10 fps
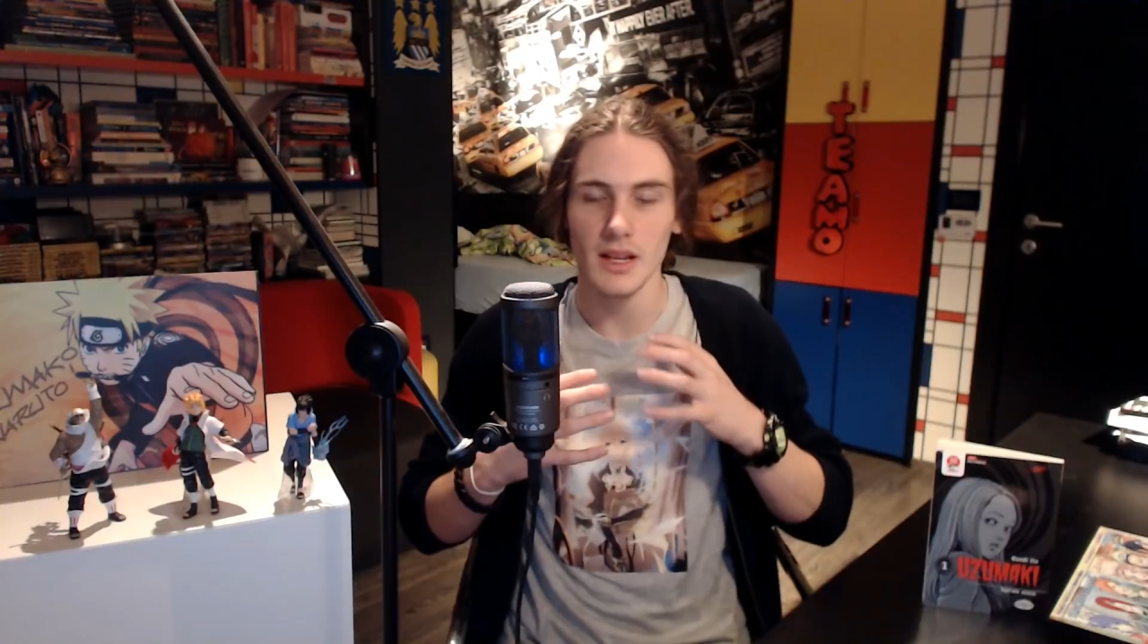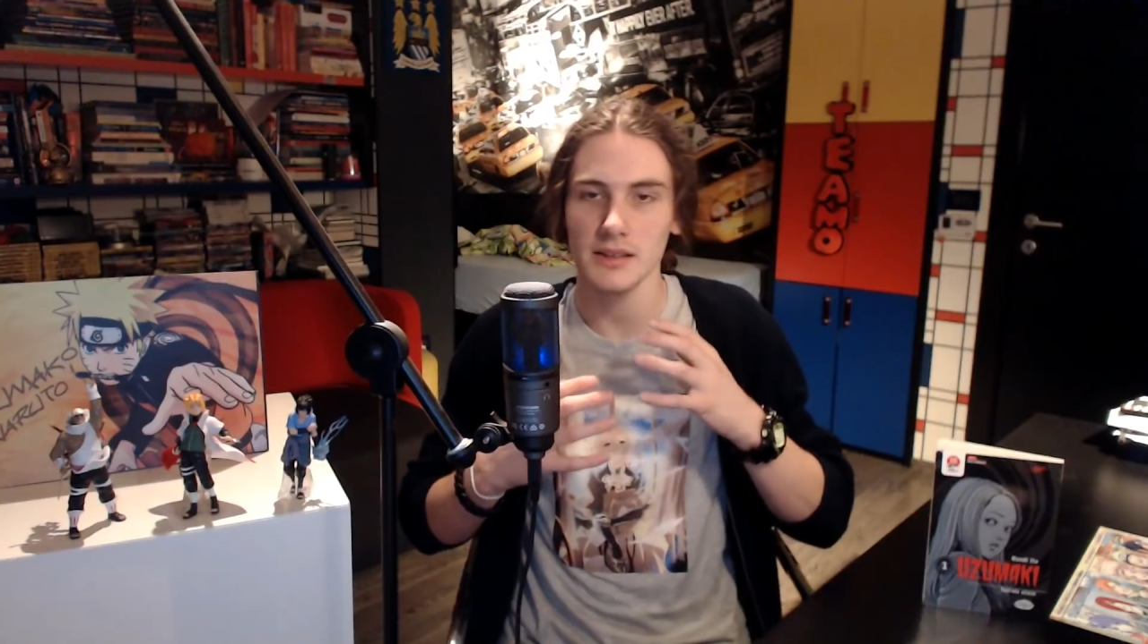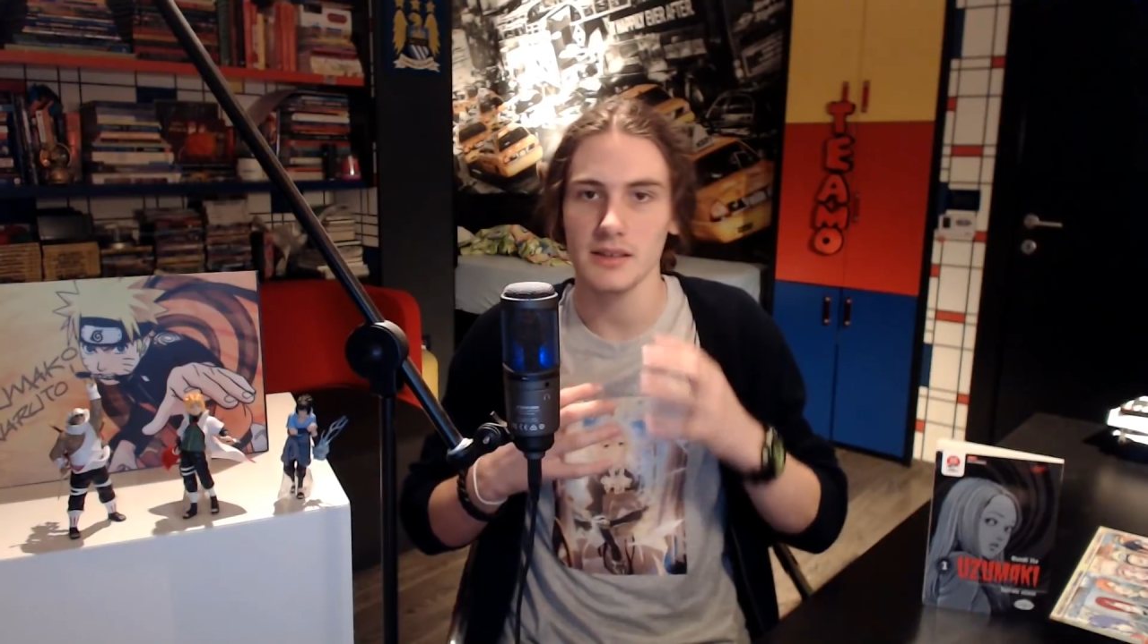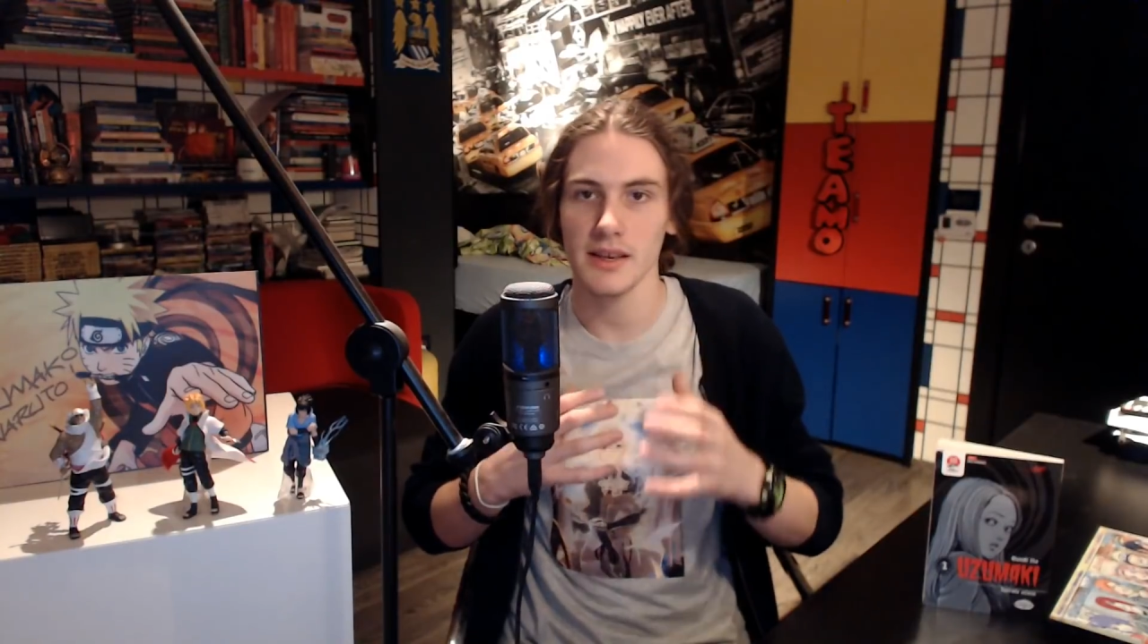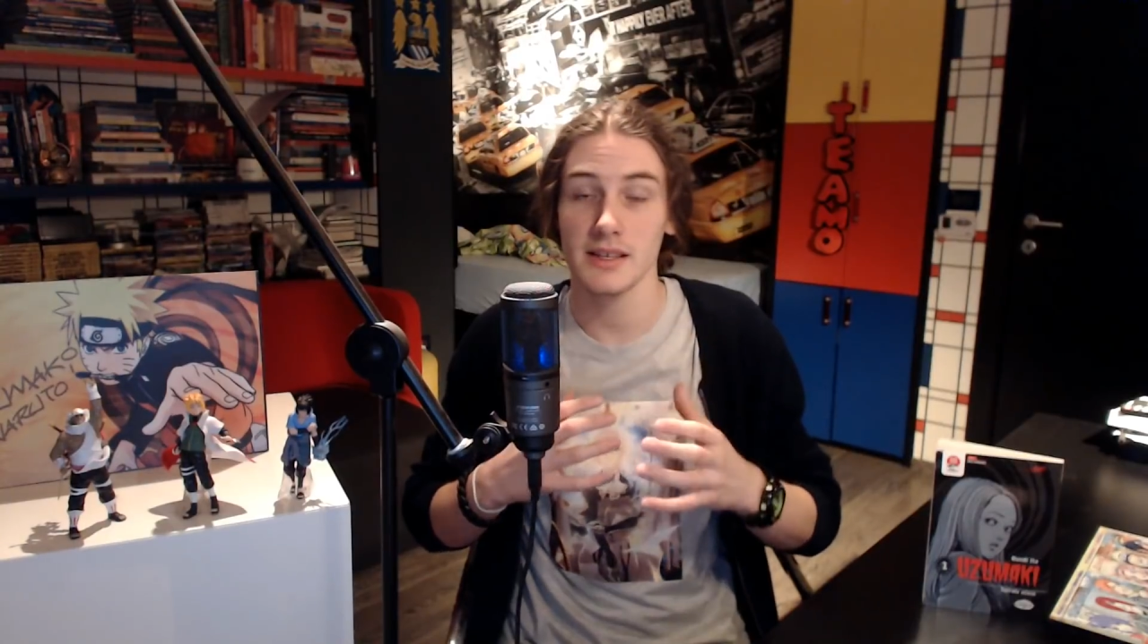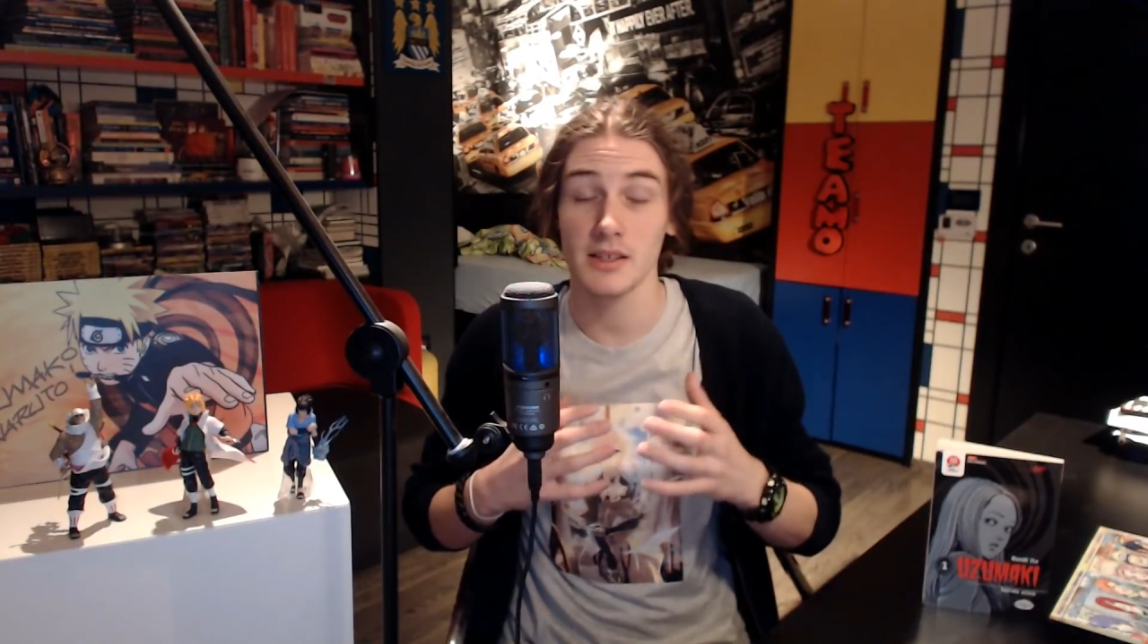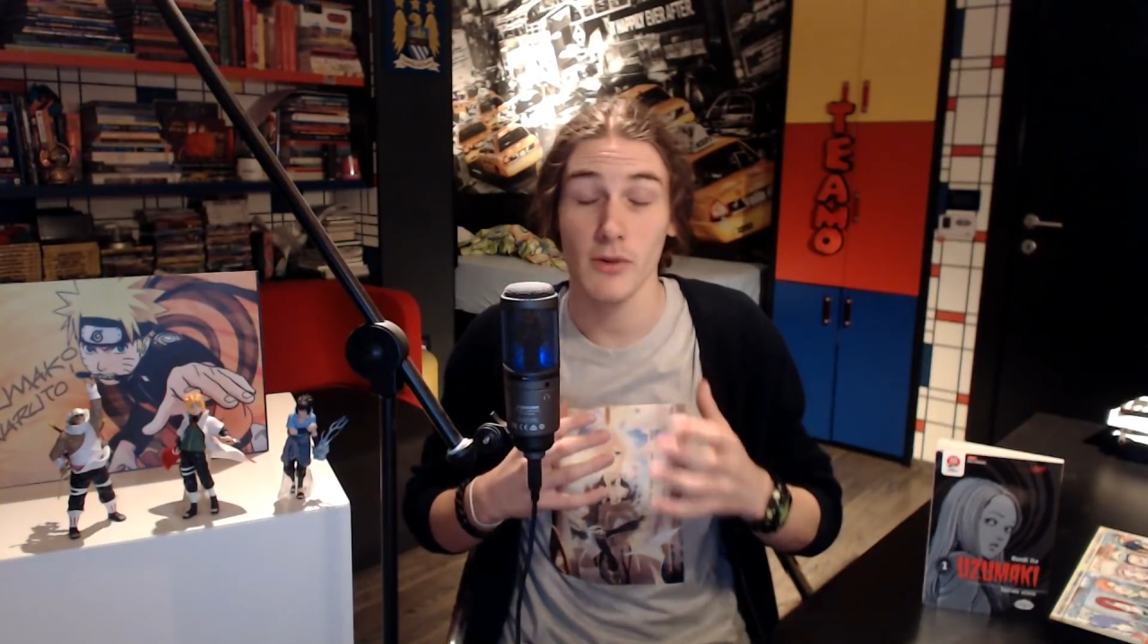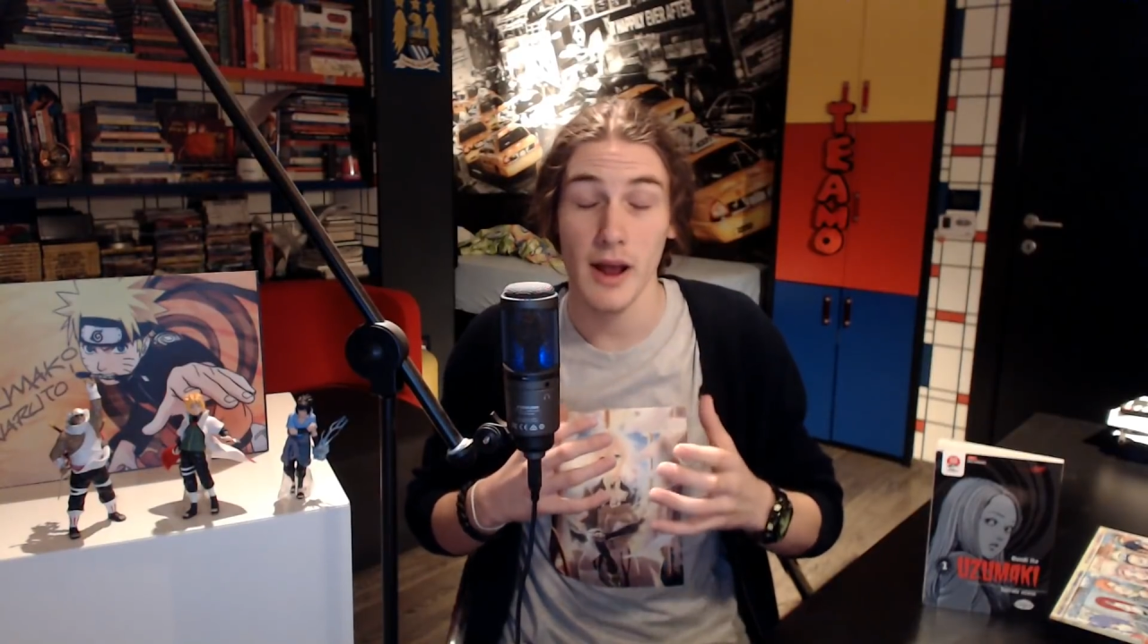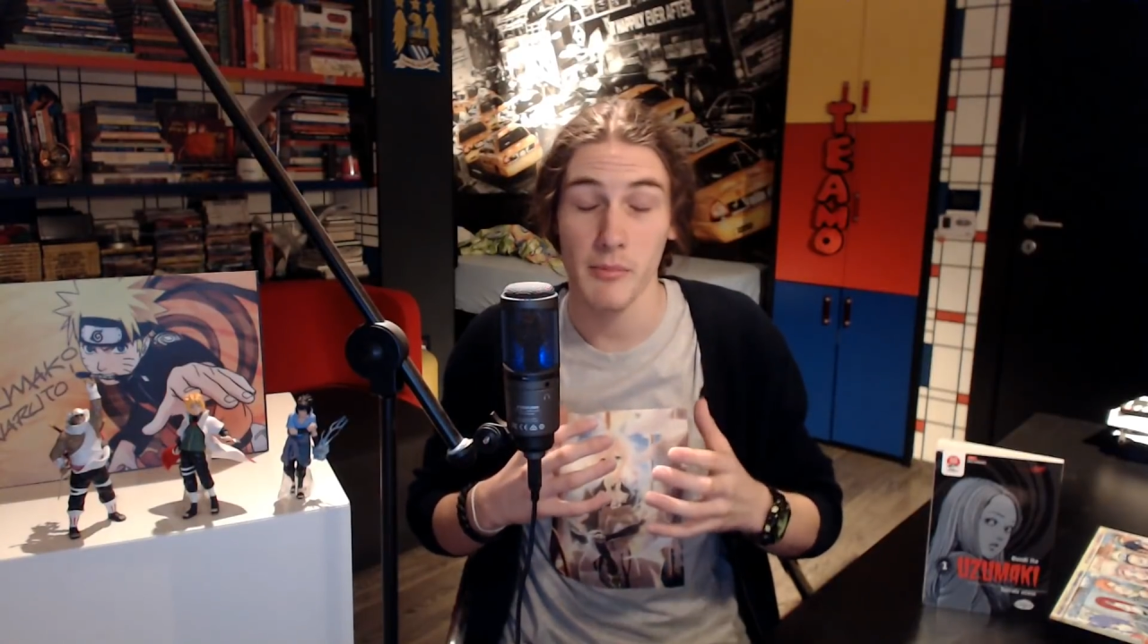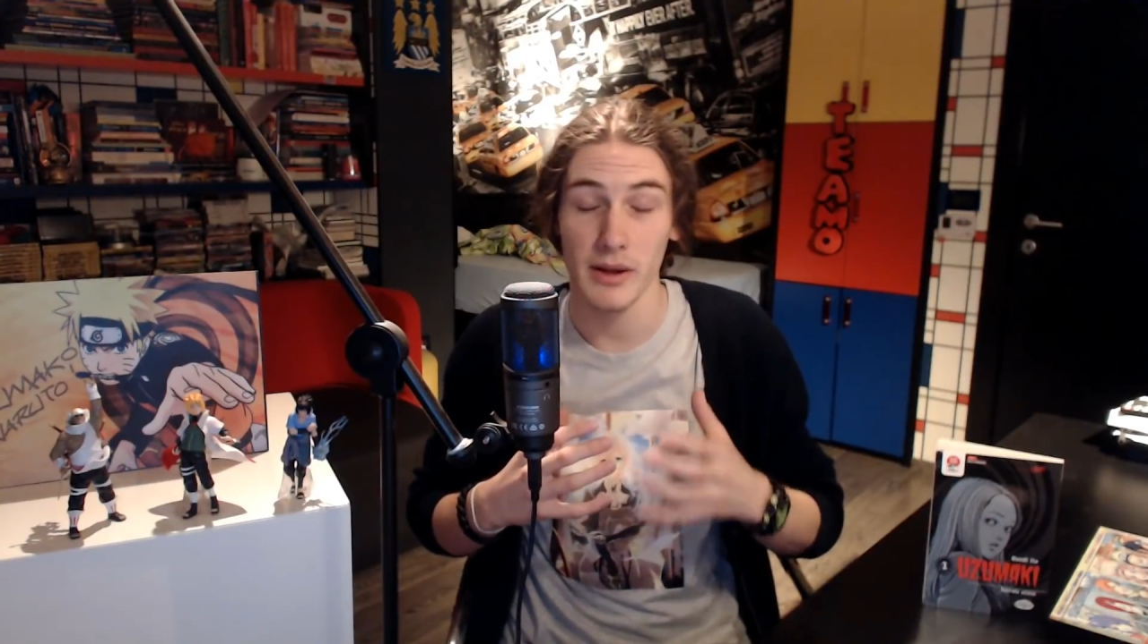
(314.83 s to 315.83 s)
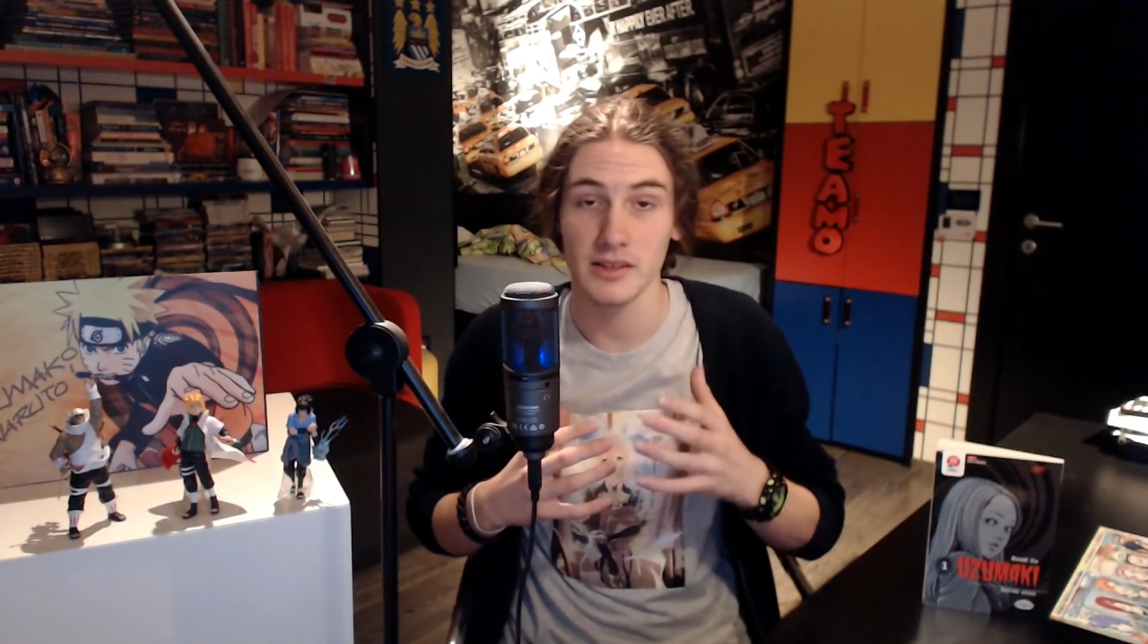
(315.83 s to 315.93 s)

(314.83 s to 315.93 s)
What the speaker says: his grandpa